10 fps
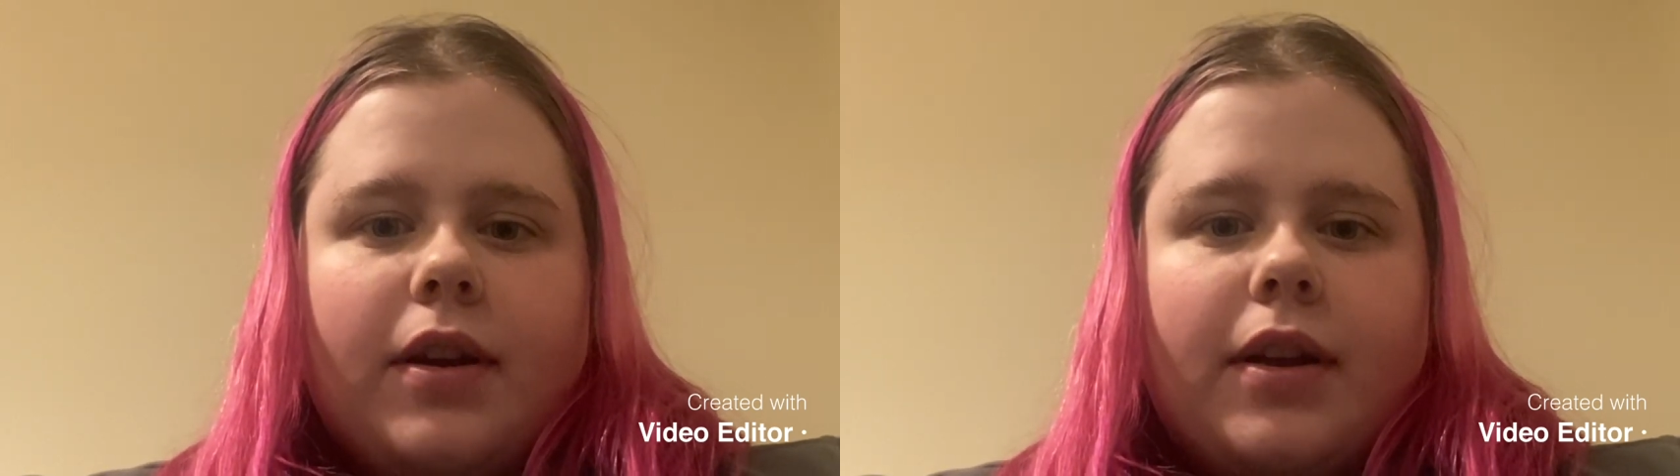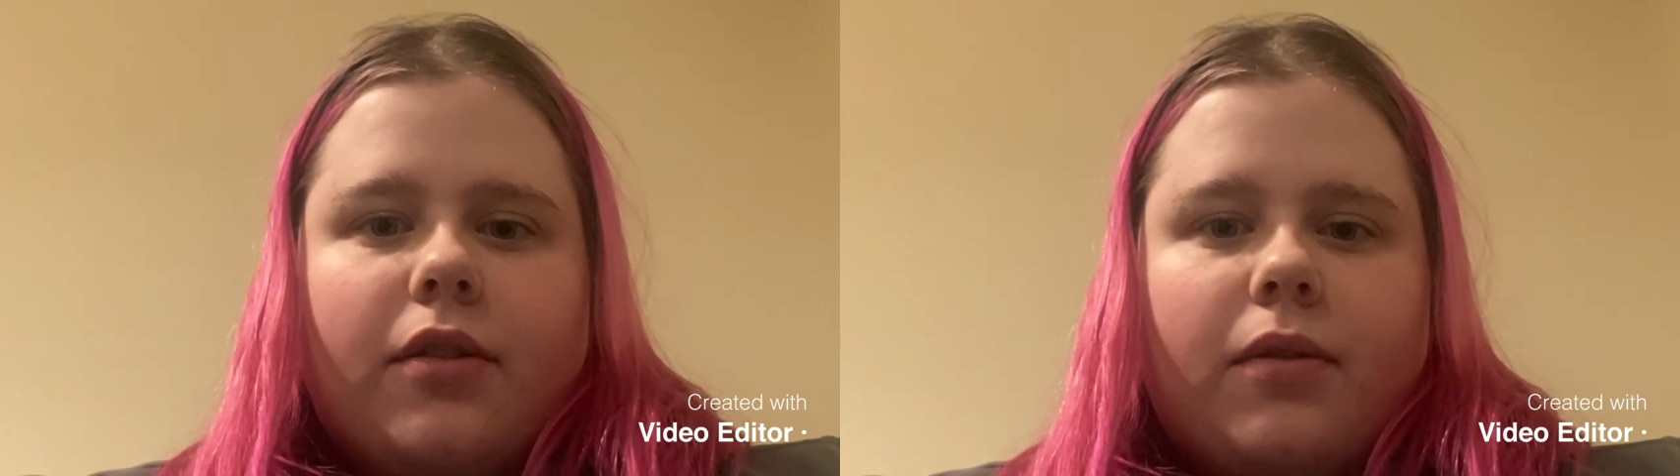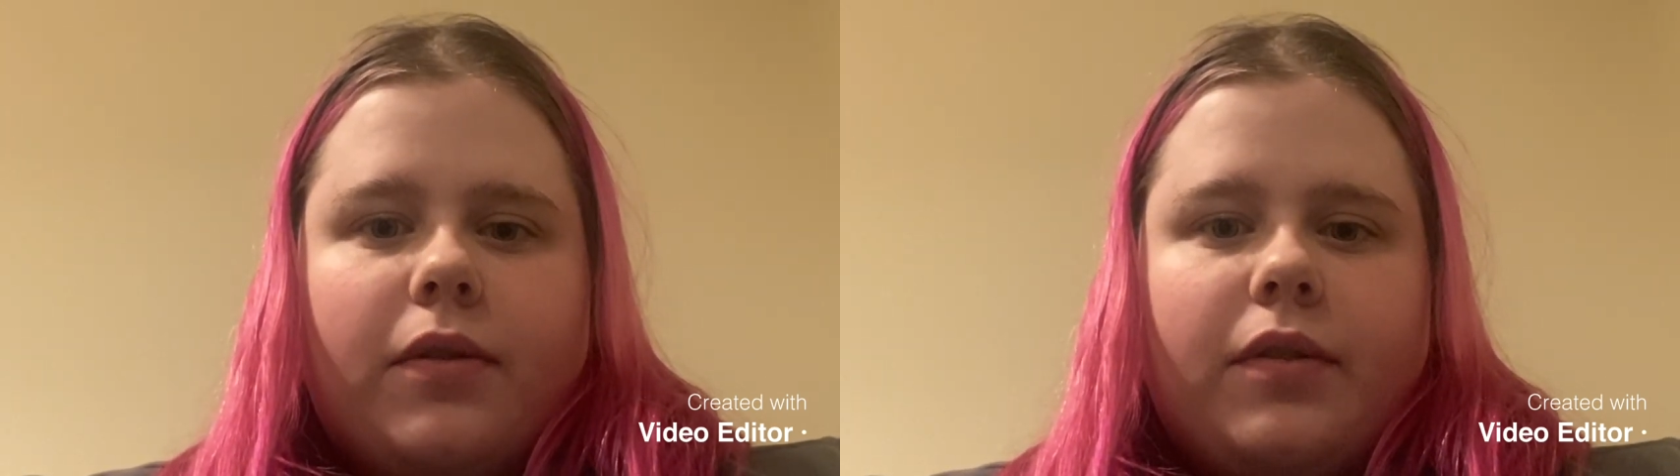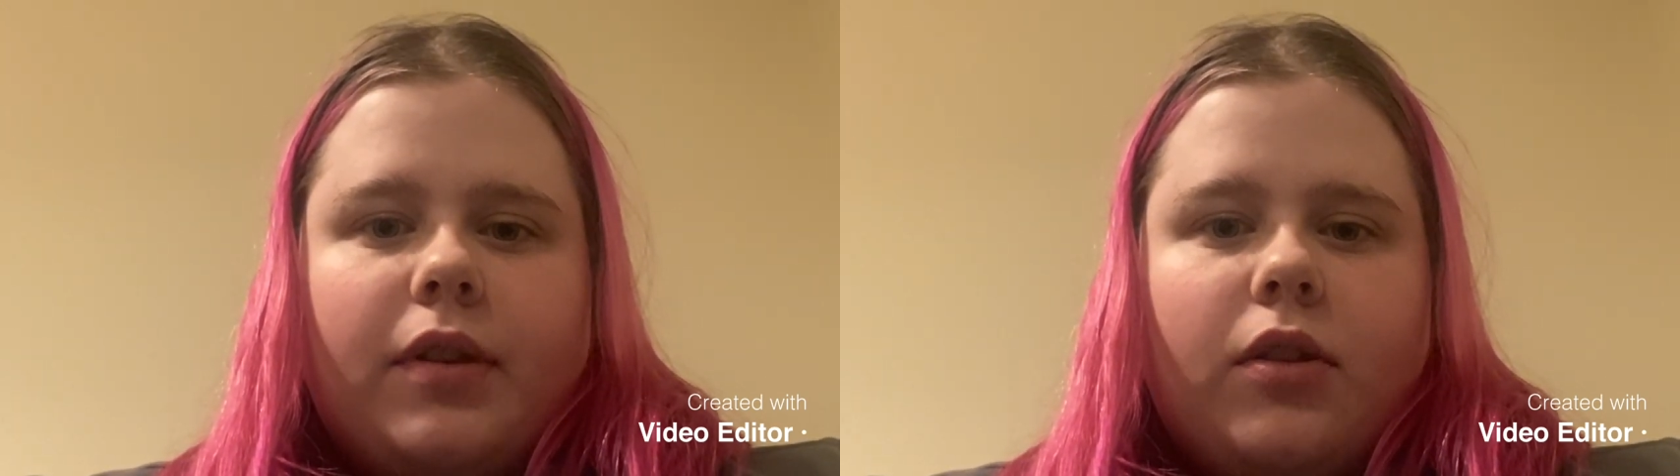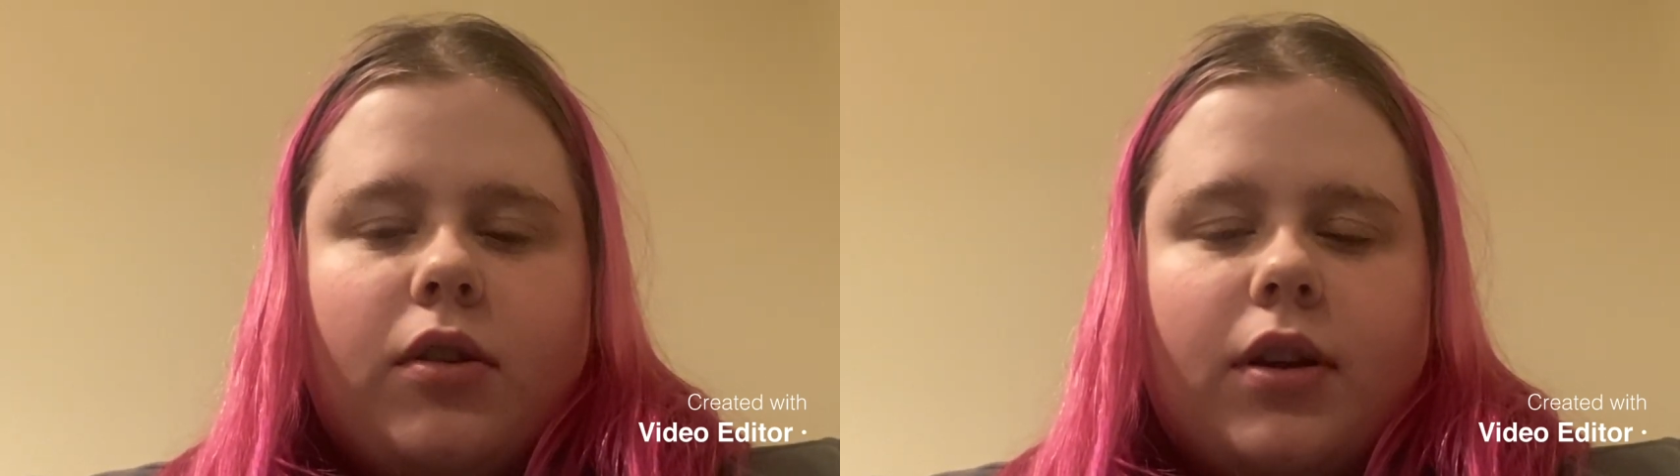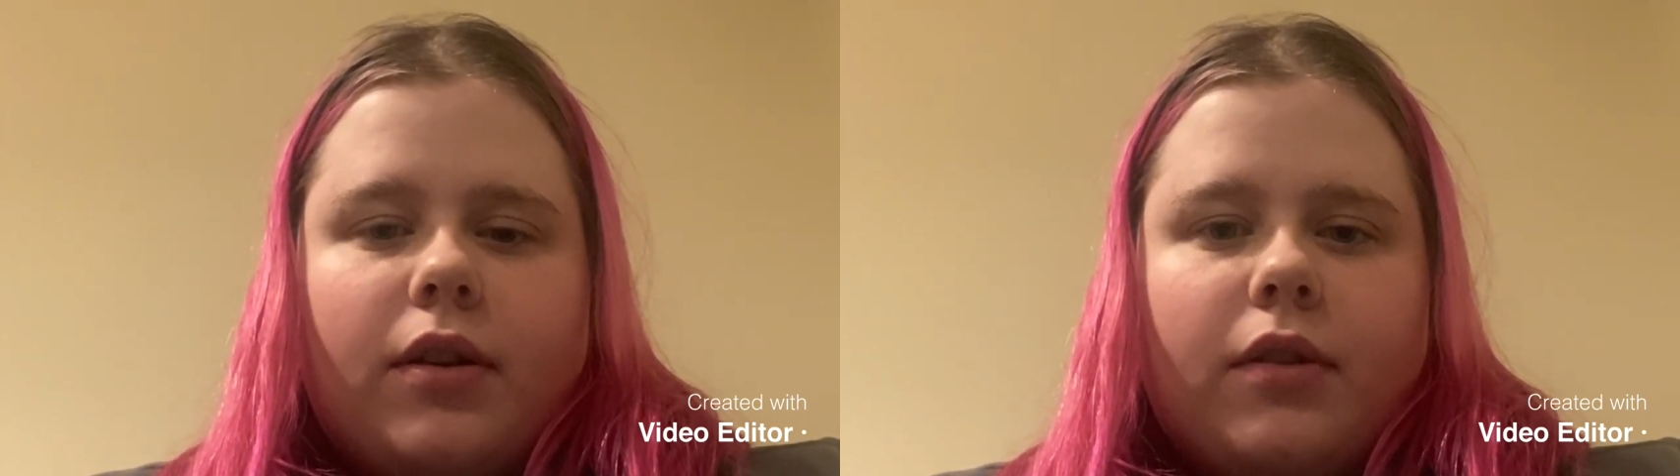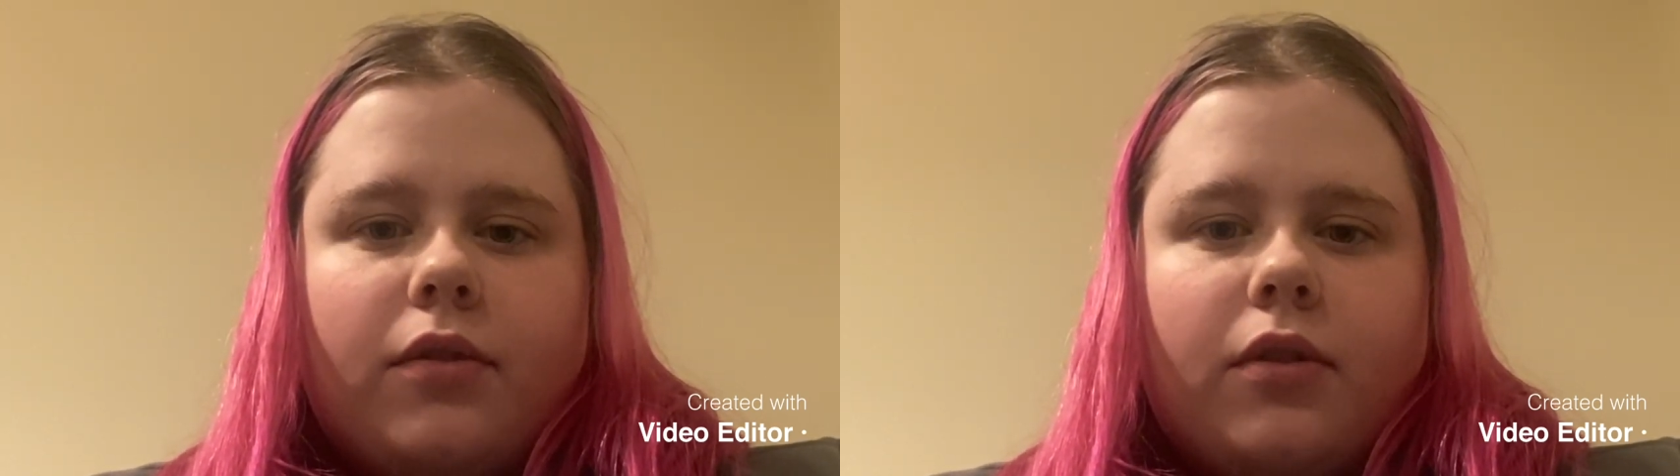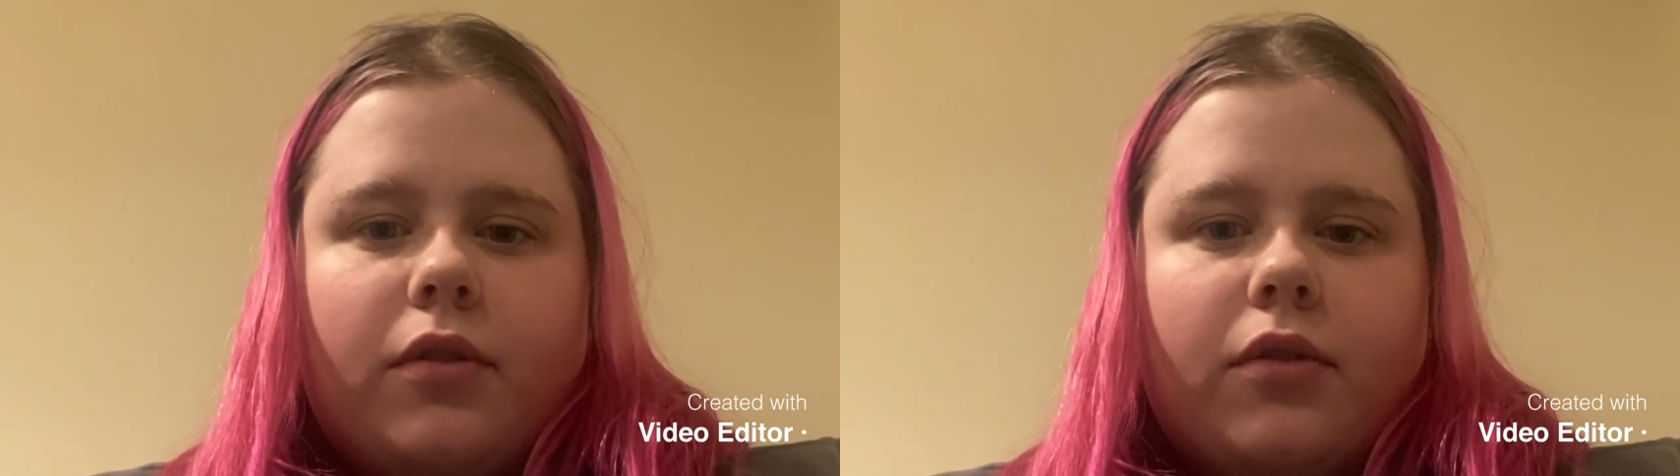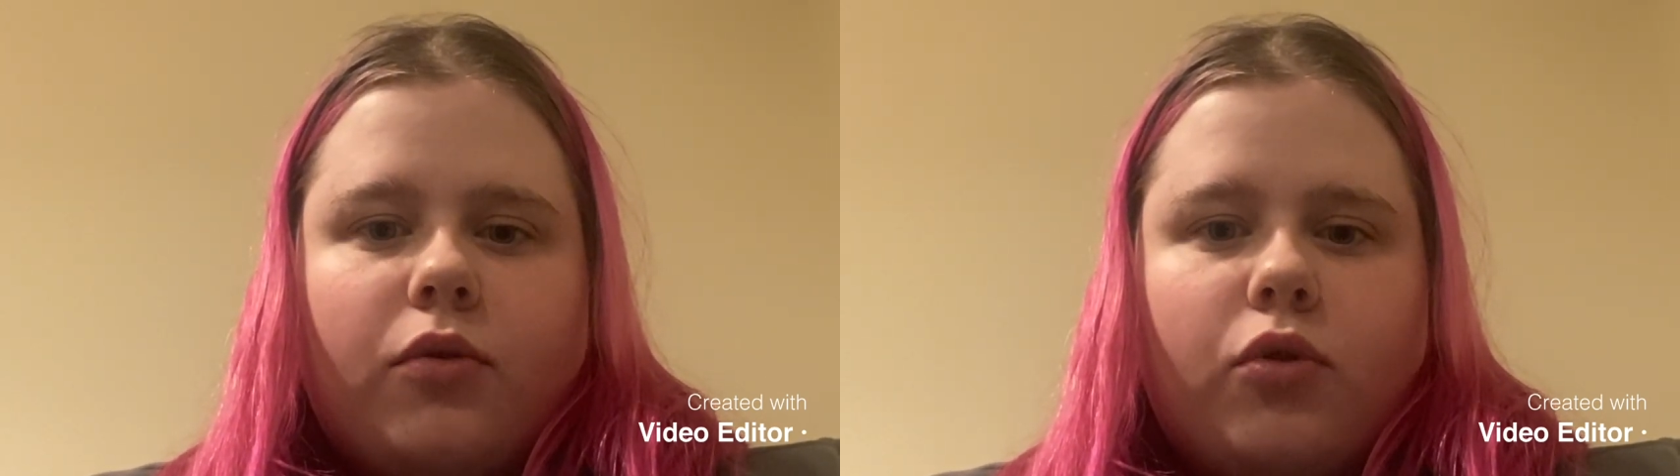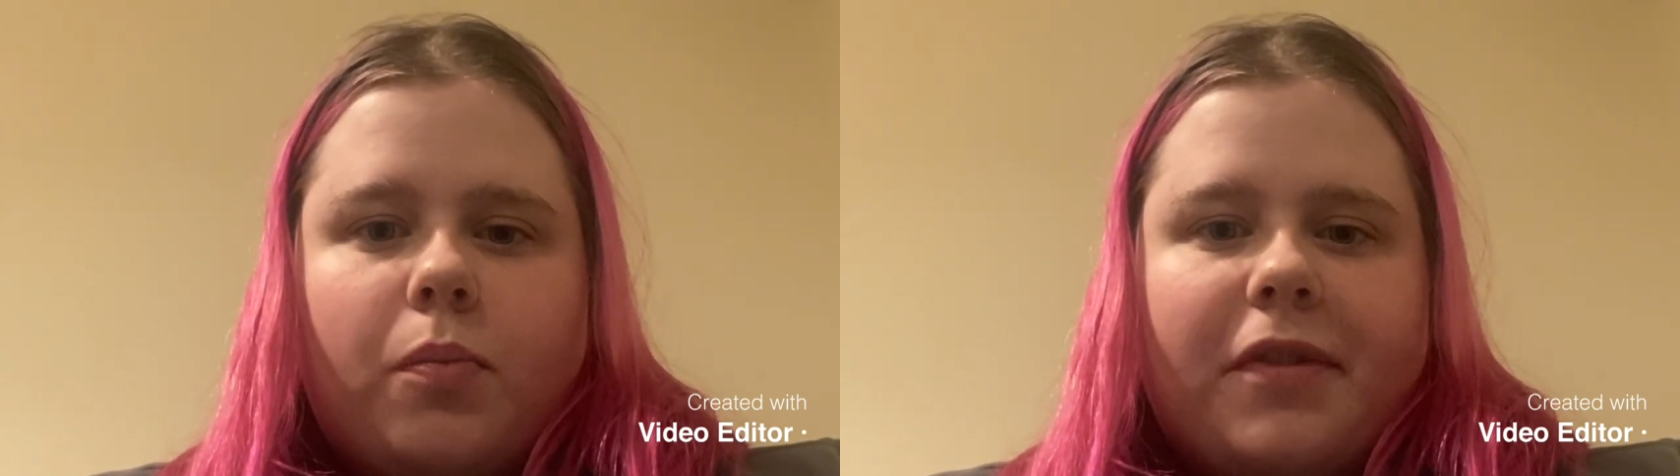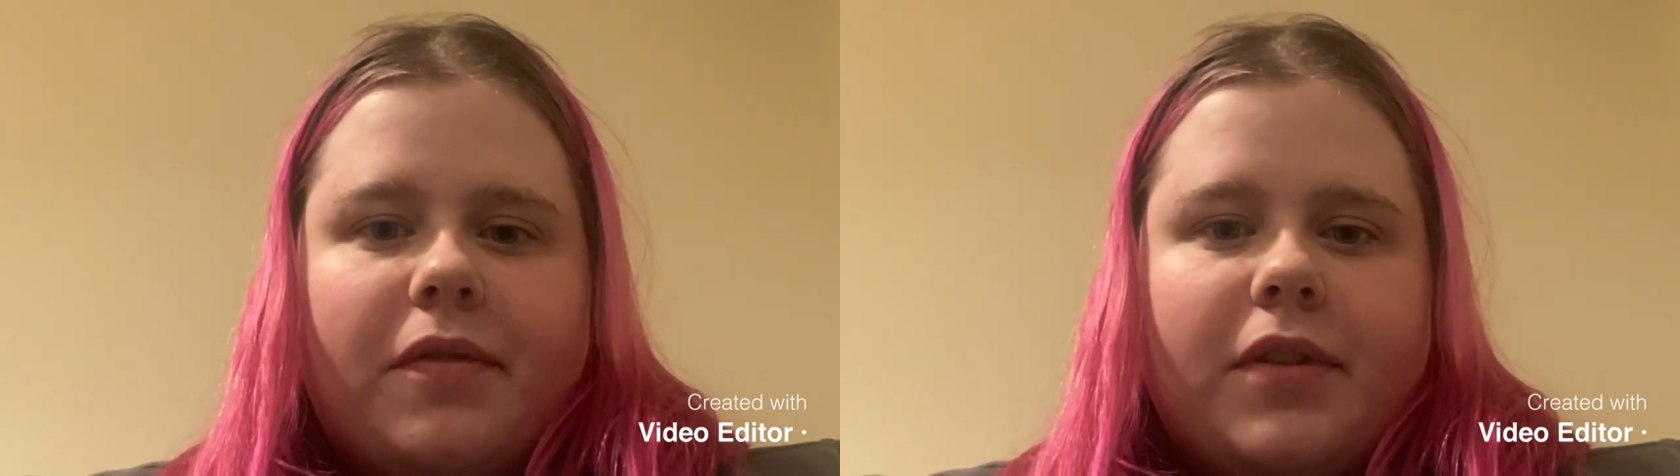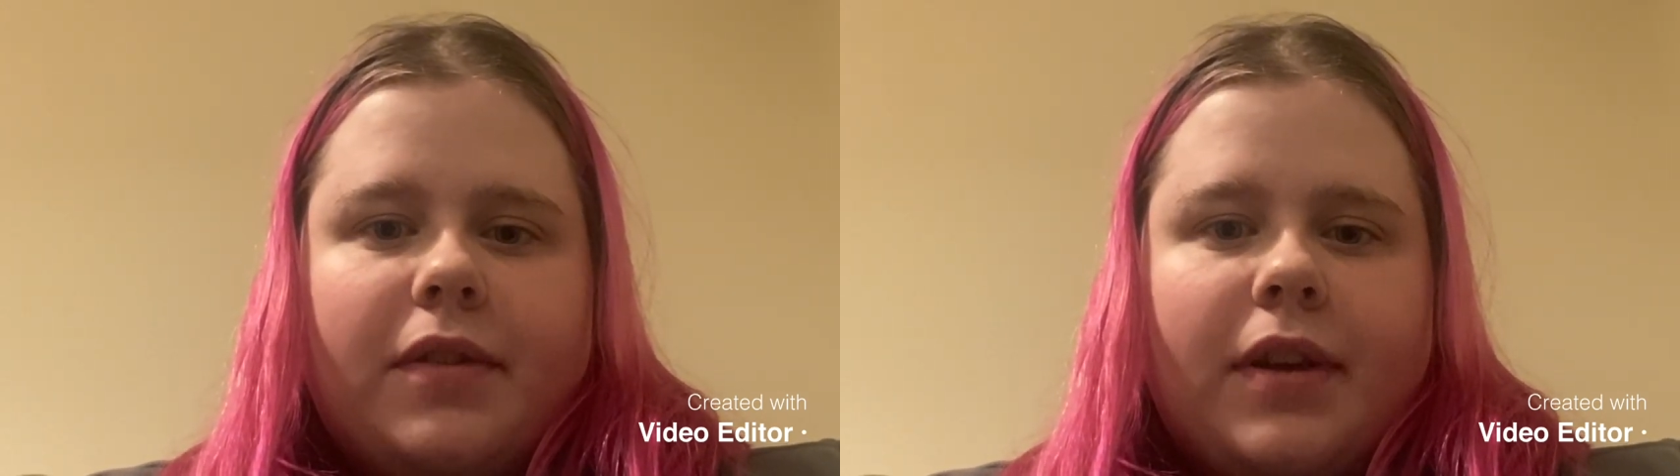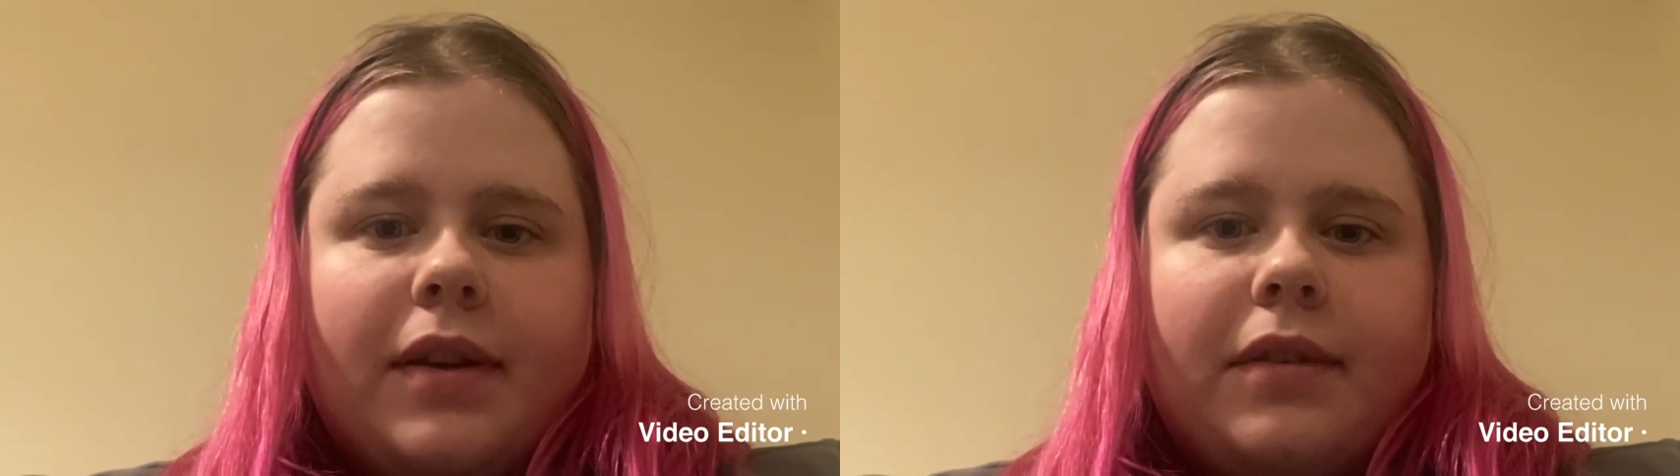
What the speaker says: and obviously, and it's also no privacy.